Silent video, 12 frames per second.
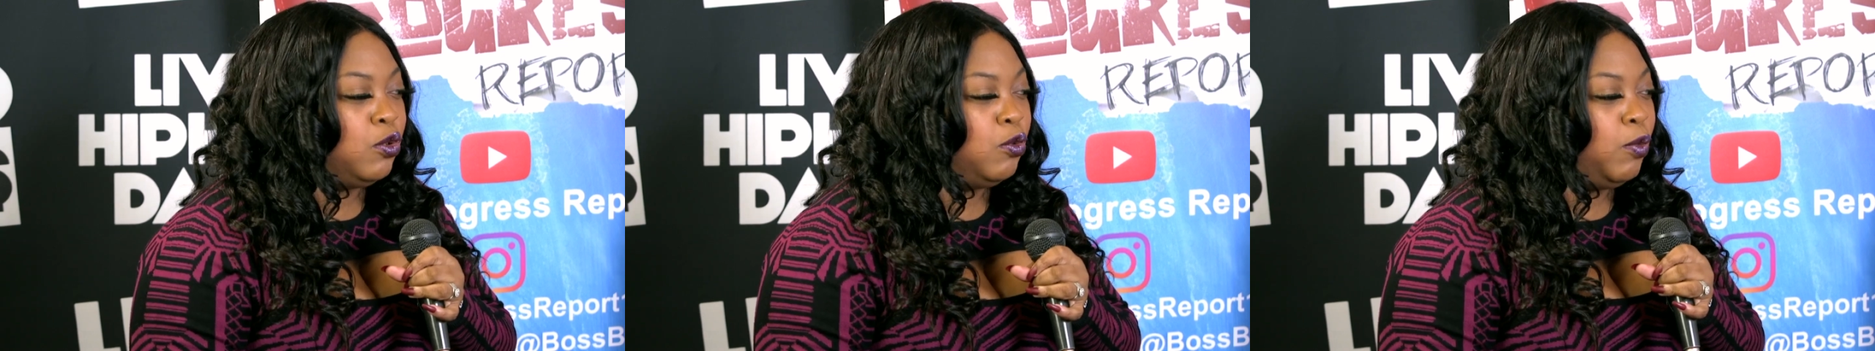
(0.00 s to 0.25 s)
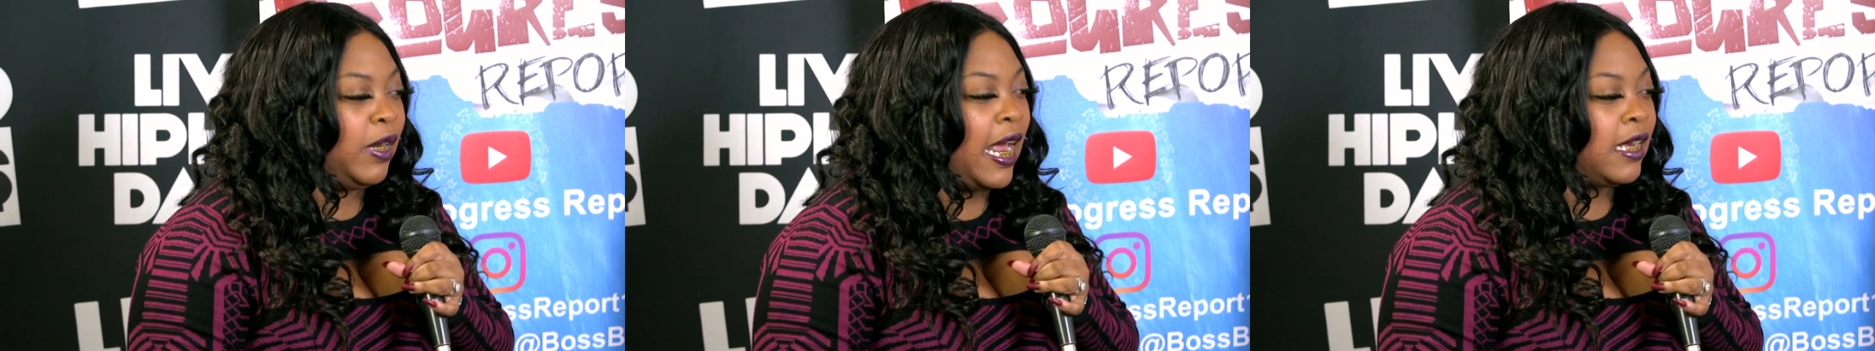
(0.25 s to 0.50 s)

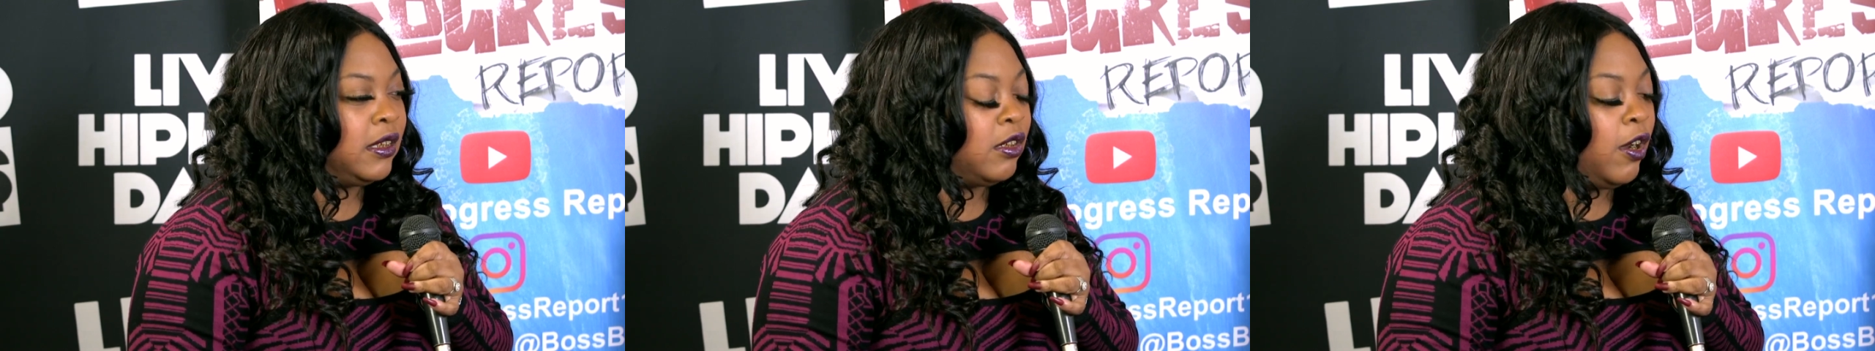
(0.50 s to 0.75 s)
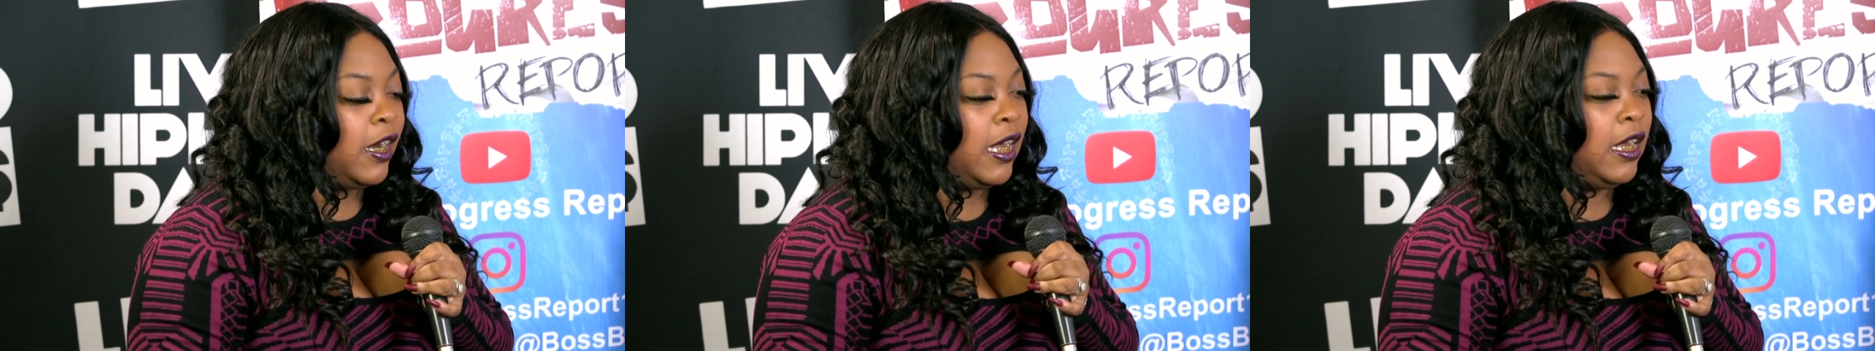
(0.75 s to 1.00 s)
when I
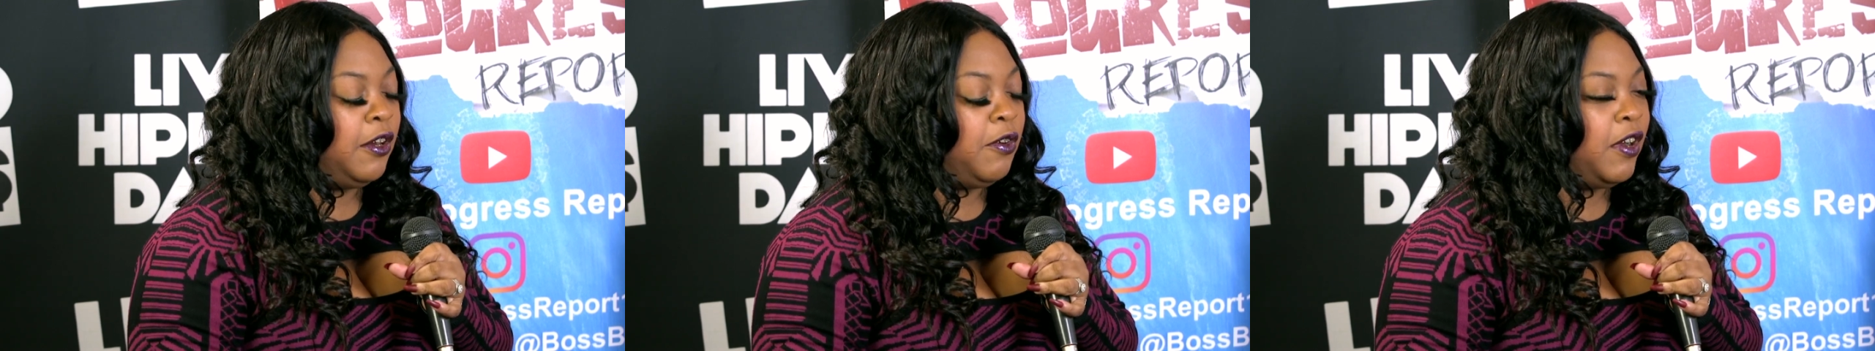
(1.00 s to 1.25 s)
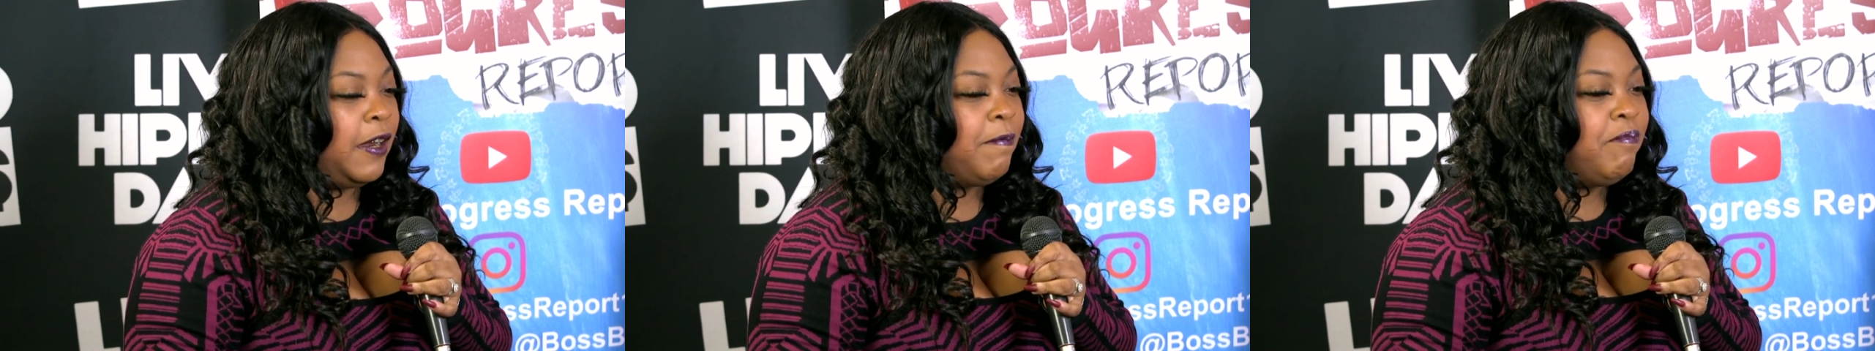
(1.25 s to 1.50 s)
started
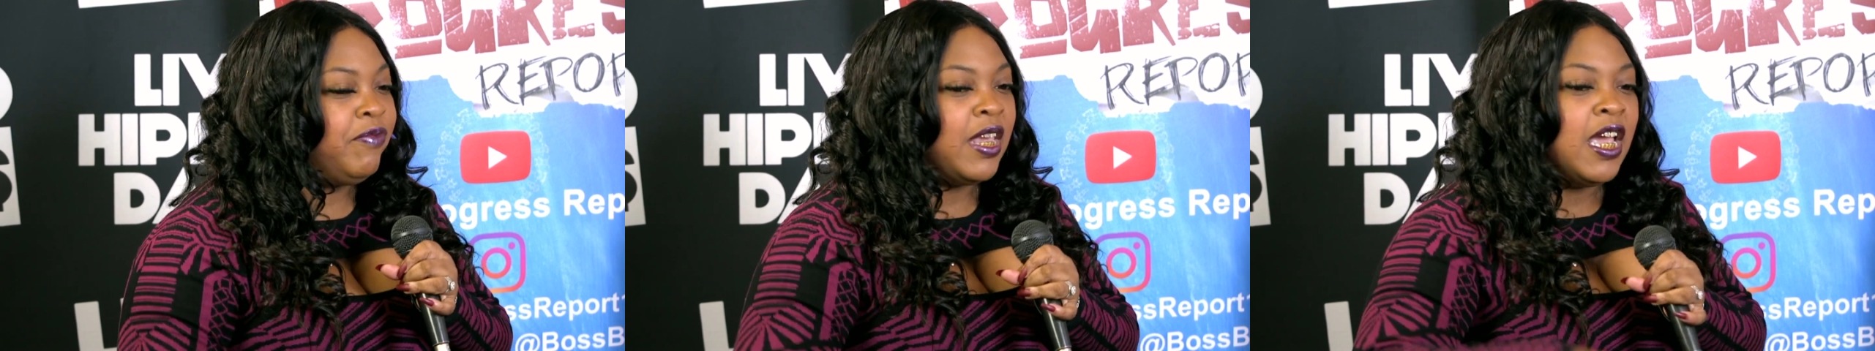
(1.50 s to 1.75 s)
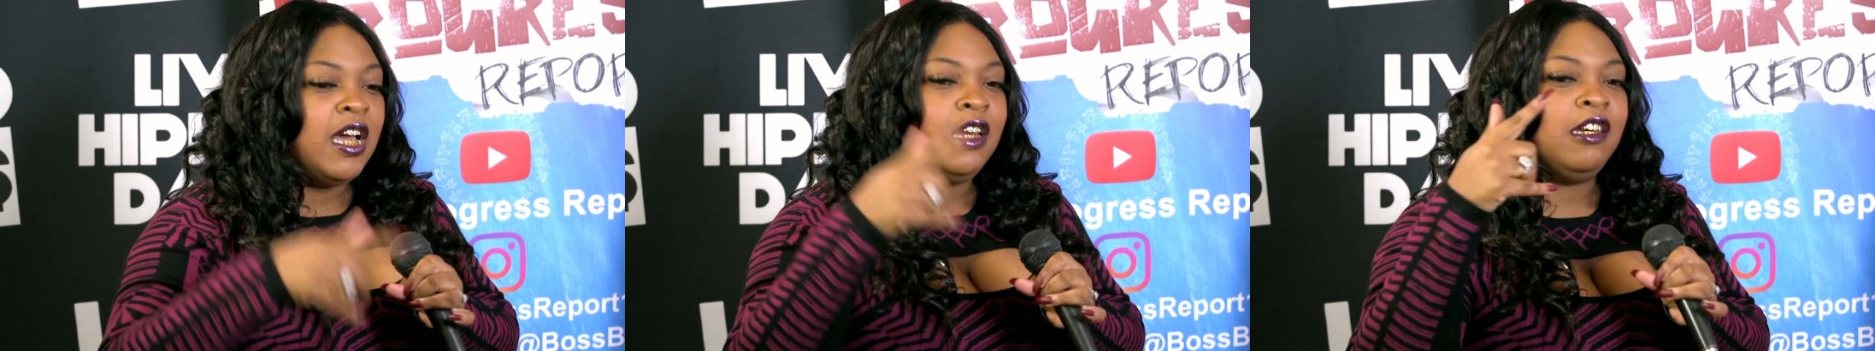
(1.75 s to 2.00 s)
hearing
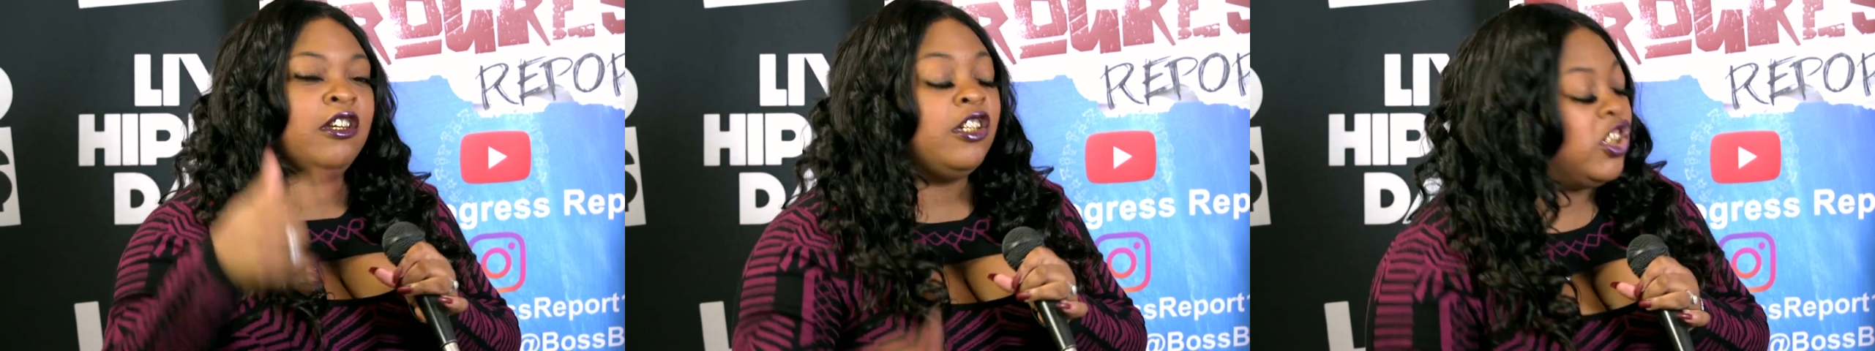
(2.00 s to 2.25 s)
Lil